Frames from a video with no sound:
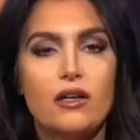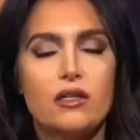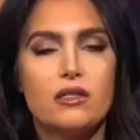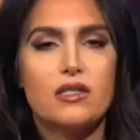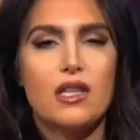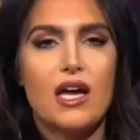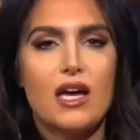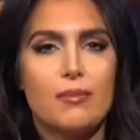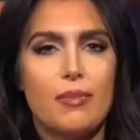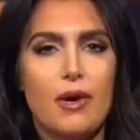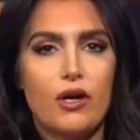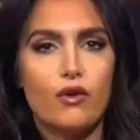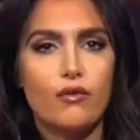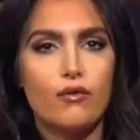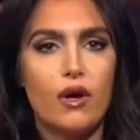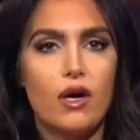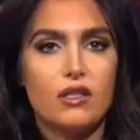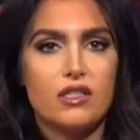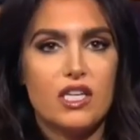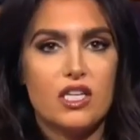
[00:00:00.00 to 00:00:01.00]
Bengals linebacker
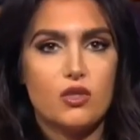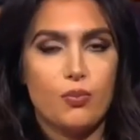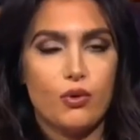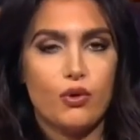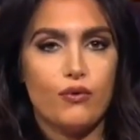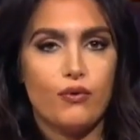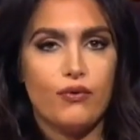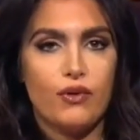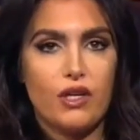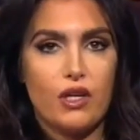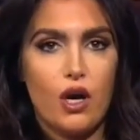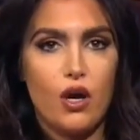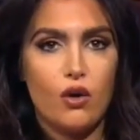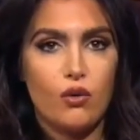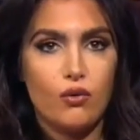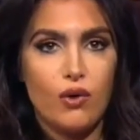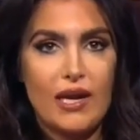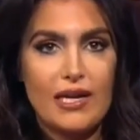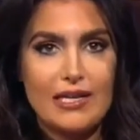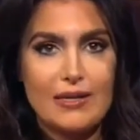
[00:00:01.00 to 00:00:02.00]
Vontaze Burfict
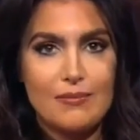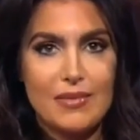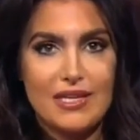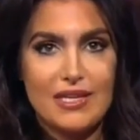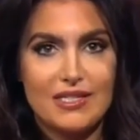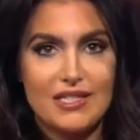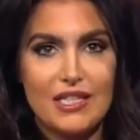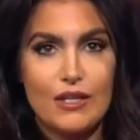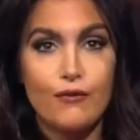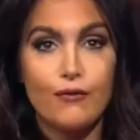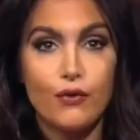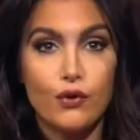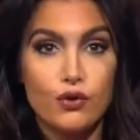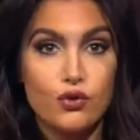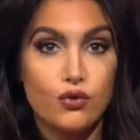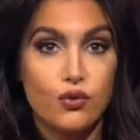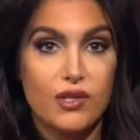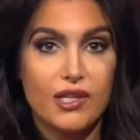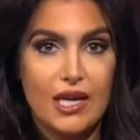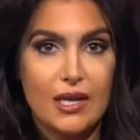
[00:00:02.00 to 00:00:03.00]
already missed the
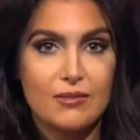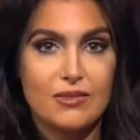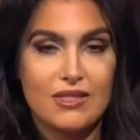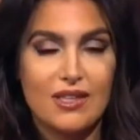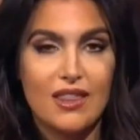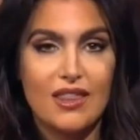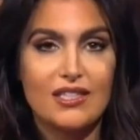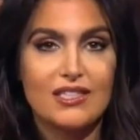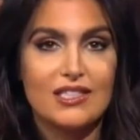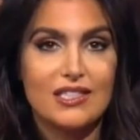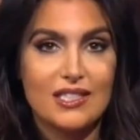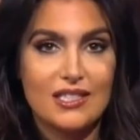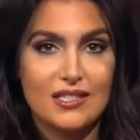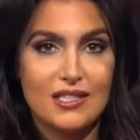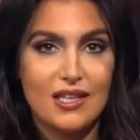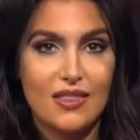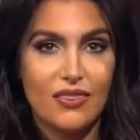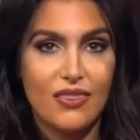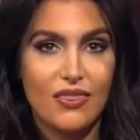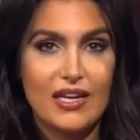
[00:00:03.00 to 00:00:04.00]
first 3 games of the
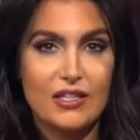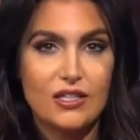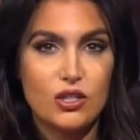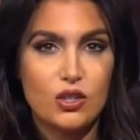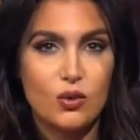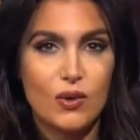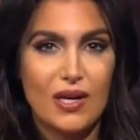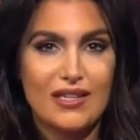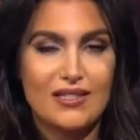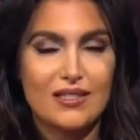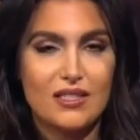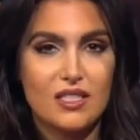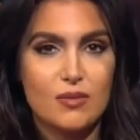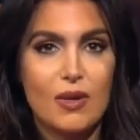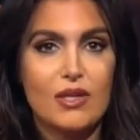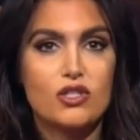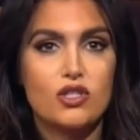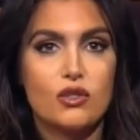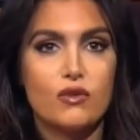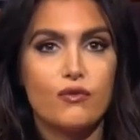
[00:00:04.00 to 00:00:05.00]
season thanks to a
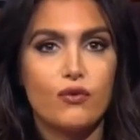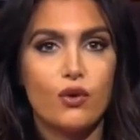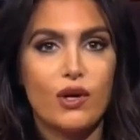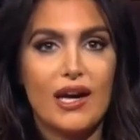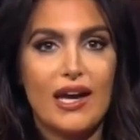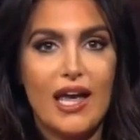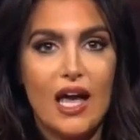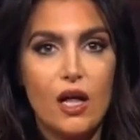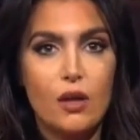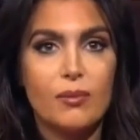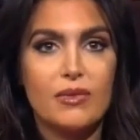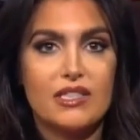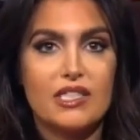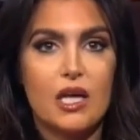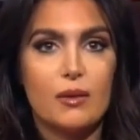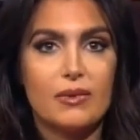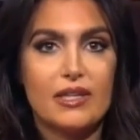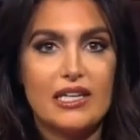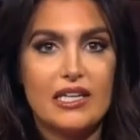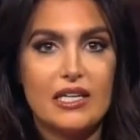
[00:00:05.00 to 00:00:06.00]
suspension for a
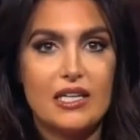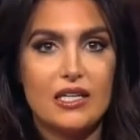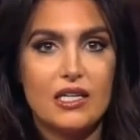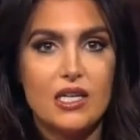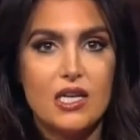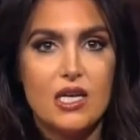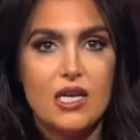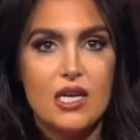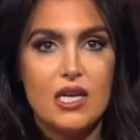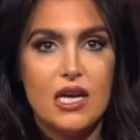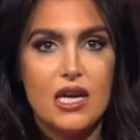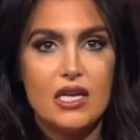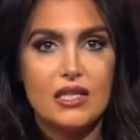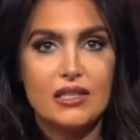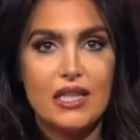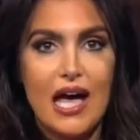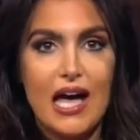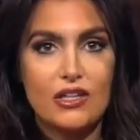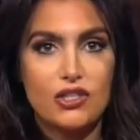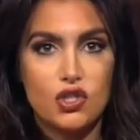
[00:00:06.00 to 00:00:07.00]
helmet-to-helmet hit
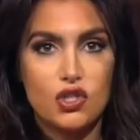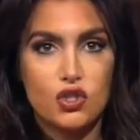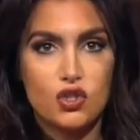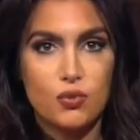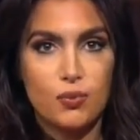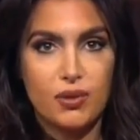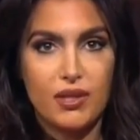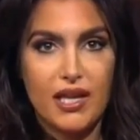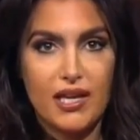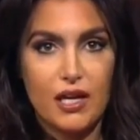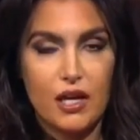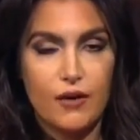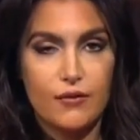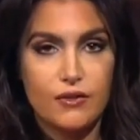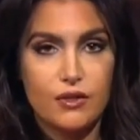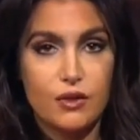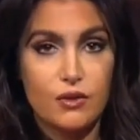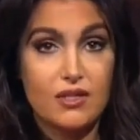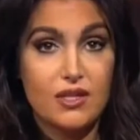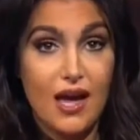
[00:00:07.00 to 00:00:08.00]
in last year's
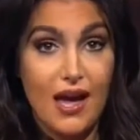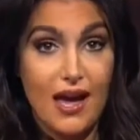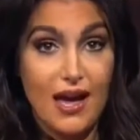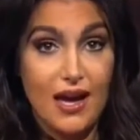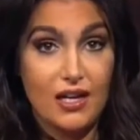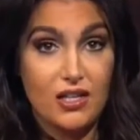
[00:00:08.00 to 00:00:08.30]
playoffs. So his